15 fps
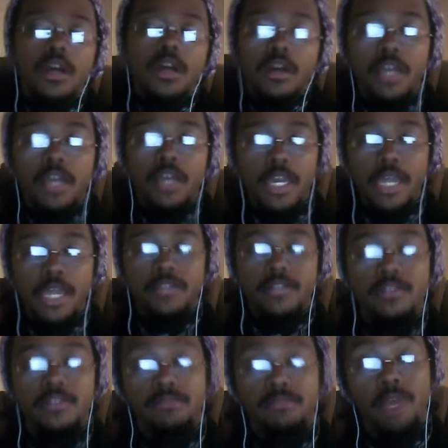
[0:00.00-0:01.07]
It's
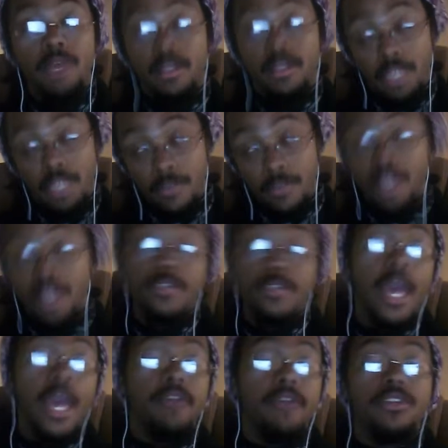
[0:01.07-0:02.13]
the events
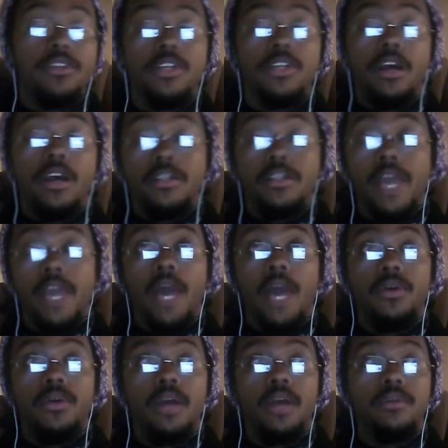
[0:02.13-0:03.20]
after the Dark Tower,
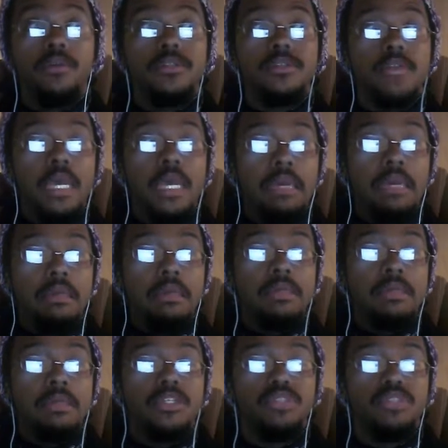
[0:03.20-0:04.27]
I would say.
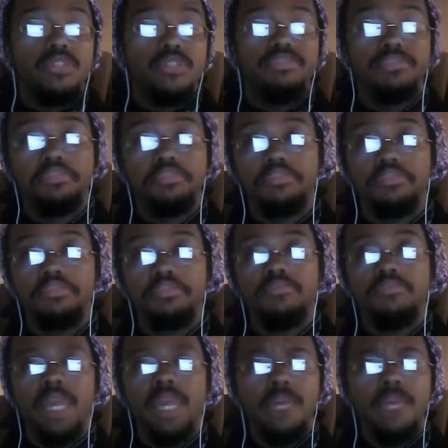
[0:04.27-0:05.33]

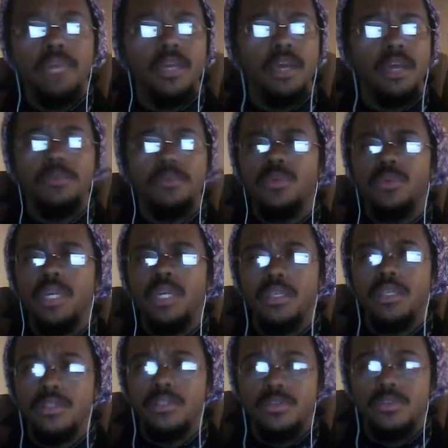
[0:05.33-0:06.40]
Maybe a couple of
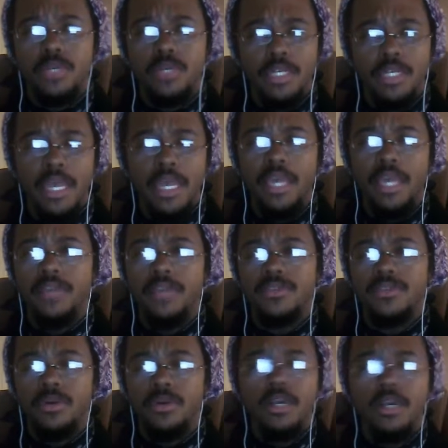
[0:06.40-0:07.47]
weeks or days, or
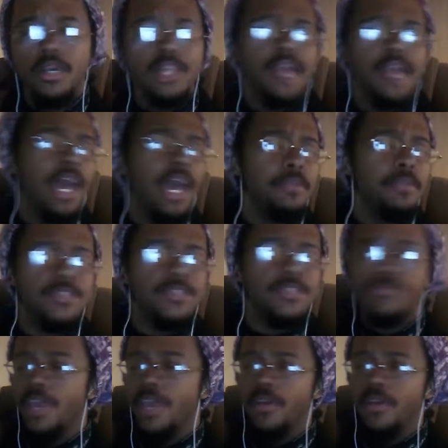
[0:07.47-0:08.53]
time is
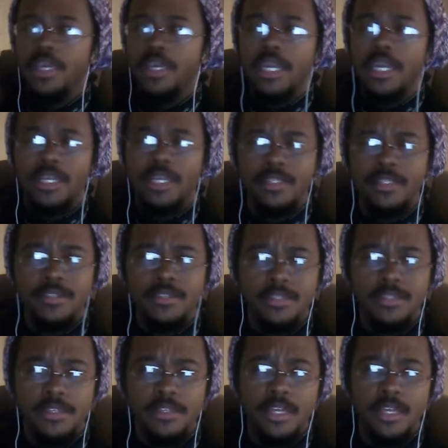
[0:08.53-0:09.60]
very inconsistent
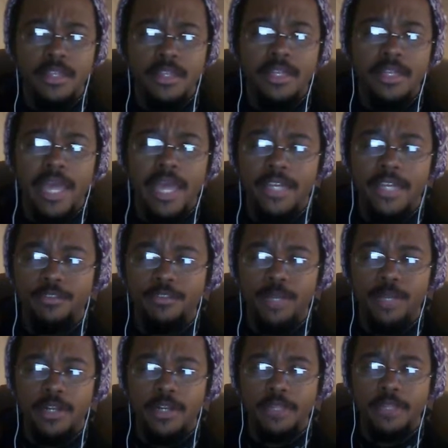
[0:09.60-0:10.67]
in the land of
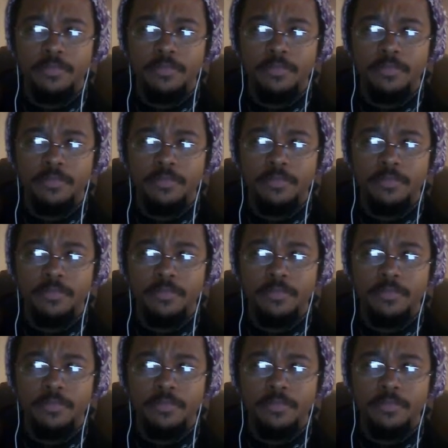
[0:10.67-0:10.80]
Merlin.